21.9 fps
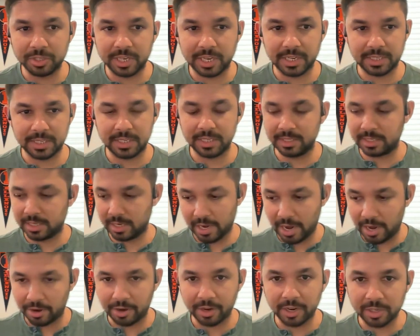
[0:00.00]
cases and
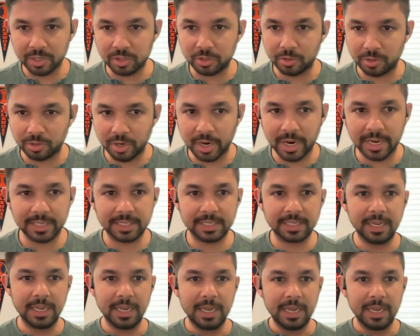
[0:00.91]
areas to address